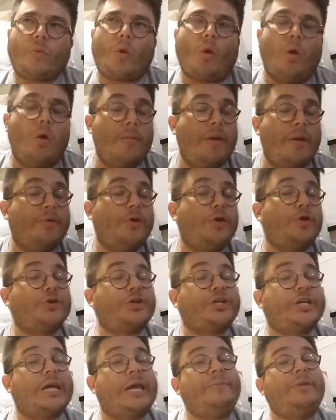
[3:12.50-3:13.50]
maybe you're
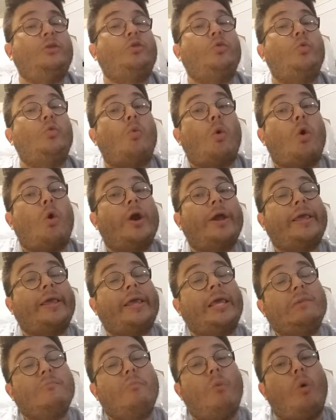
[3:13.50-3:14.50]
shamed into
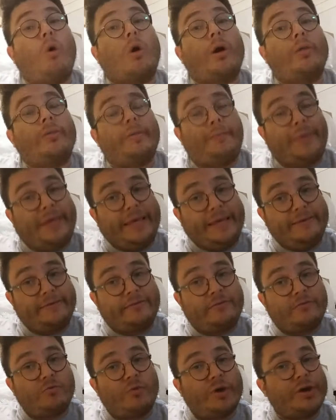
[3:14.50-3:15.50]
working more on the
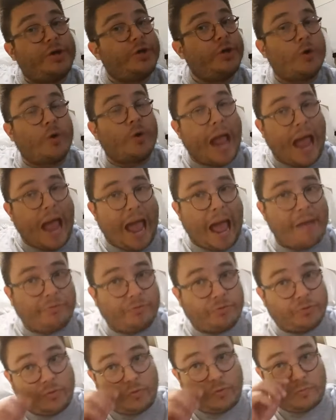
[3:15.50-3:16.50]
piece where you don't have
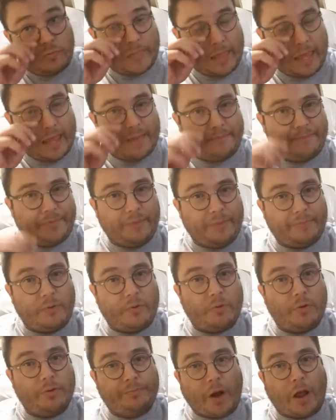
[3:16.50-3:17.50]
to. And people
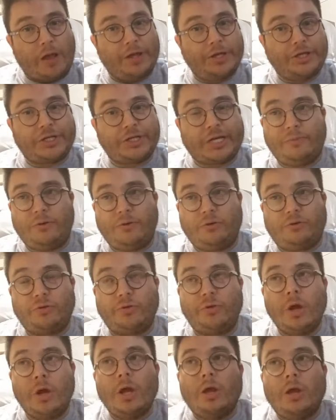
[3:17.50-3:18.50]
would probably shame you
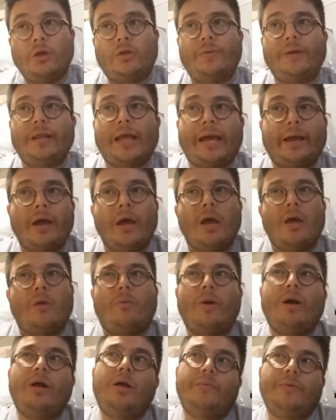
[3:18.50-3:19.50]
to be like,
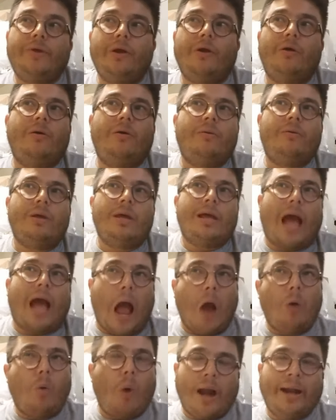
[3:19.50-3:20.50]
well, you know,
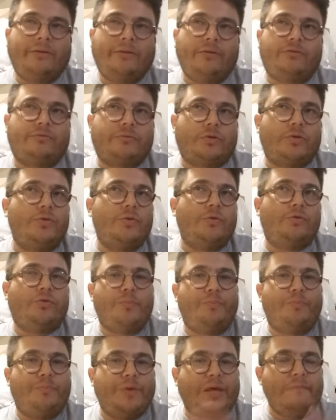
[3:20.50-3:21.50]
I wanted to
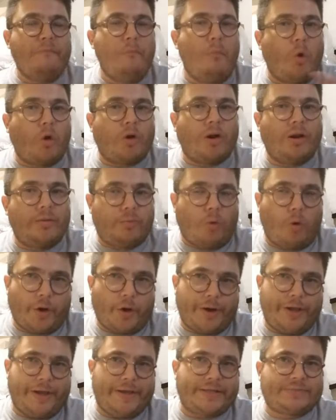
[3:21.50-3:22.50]
be more
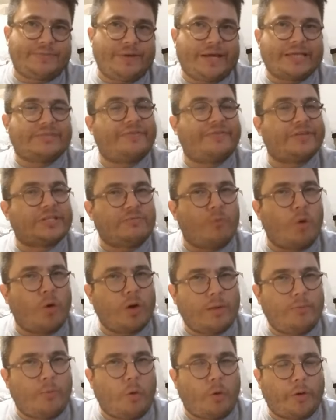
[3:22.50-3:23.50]
laborious. Because if it's more
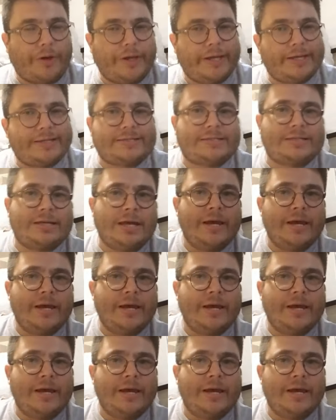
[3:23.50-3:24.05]
laborious,